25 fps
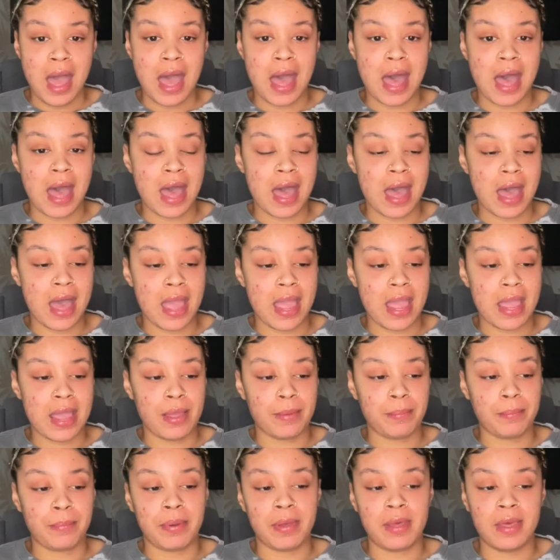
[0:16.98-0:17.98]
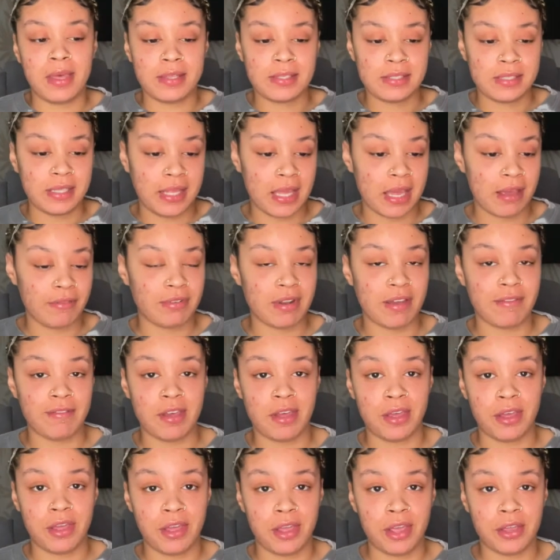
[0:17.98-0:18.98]
I personally have
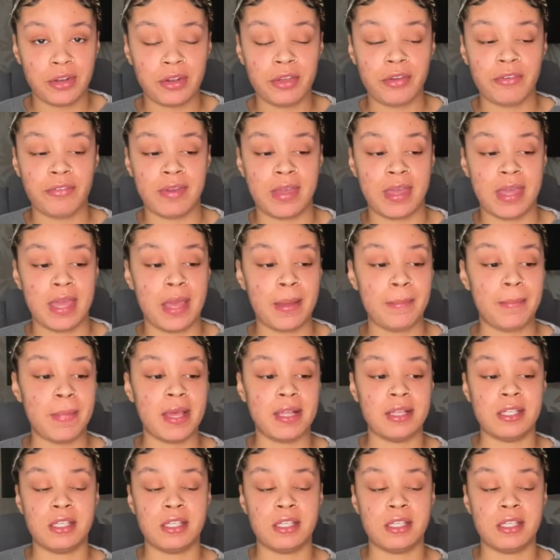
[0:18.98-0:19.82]
never heard of him